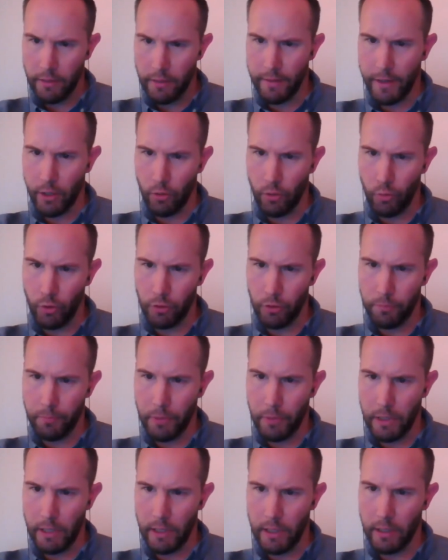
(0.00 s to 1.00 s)
there will
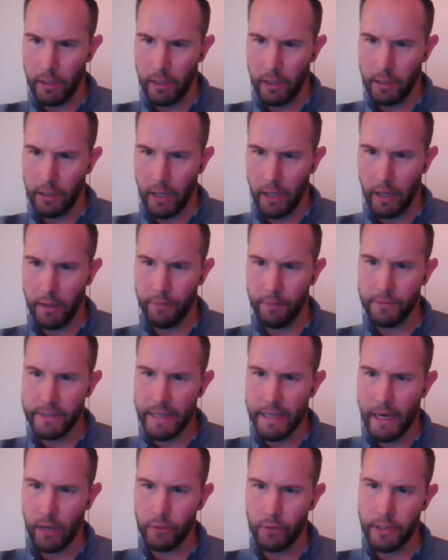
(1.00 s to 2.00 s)
be a lot of
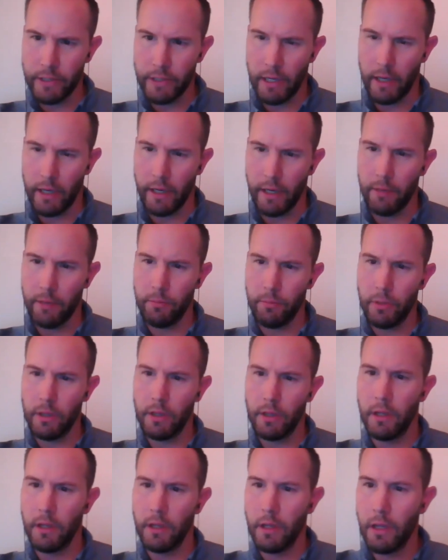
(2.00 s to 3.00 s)
downtime.
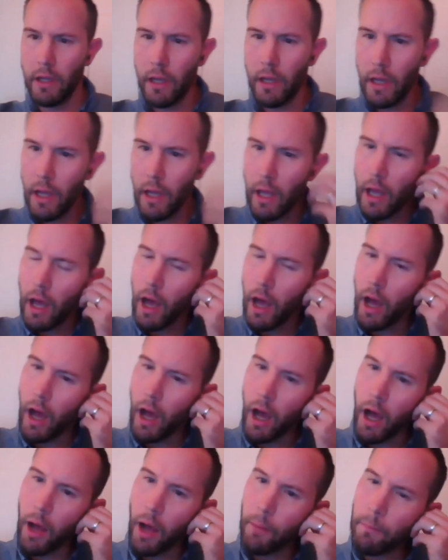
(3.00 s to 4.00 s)

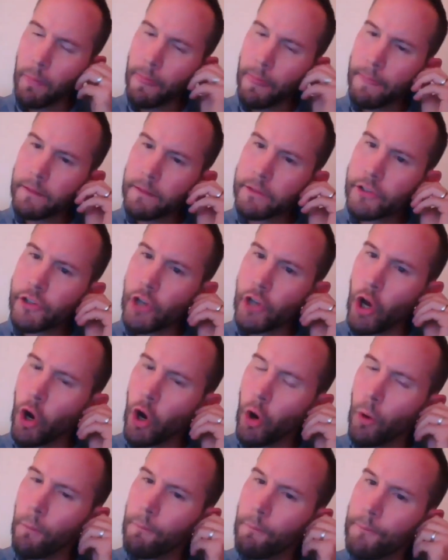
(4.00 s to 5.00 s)
Um,
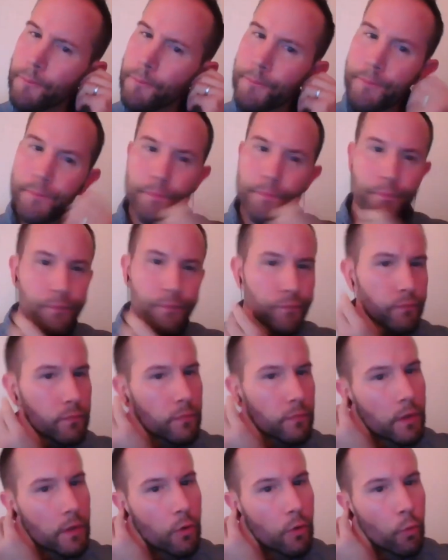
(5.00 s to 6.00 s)
so
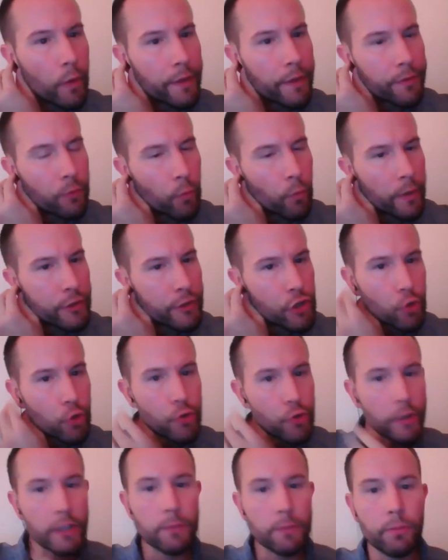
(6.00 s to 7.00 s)
with, with
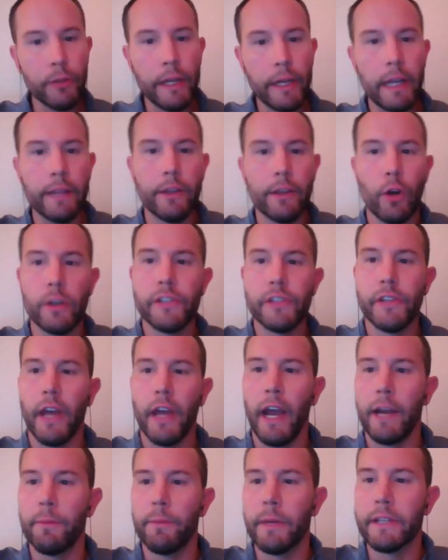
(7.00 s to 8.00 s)
children completing their
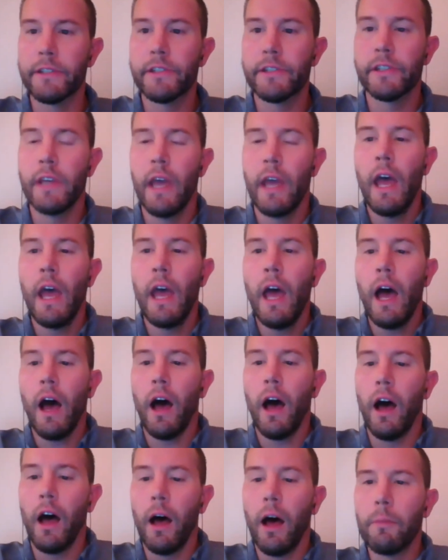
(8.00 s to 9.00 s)
assignments,
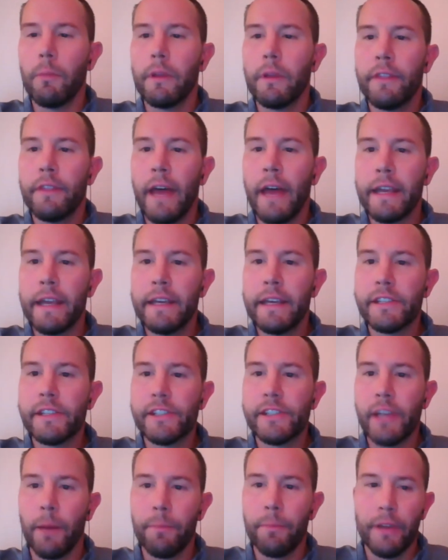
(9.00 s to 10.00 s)
um, that
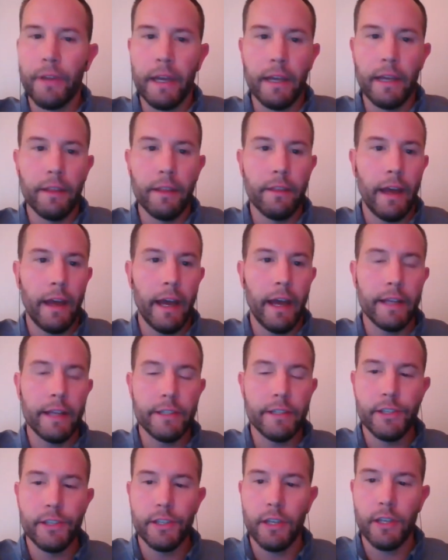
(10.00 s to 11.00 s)
is something
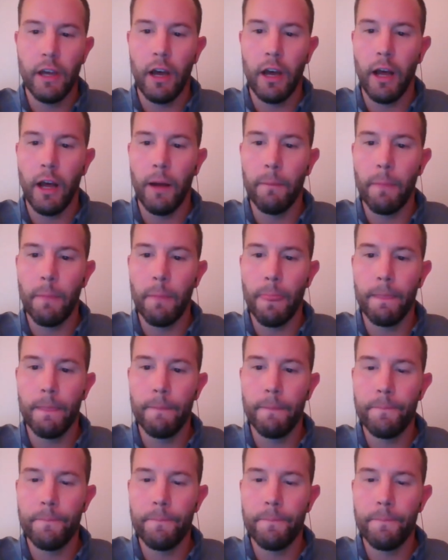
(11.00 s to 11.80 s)
that um,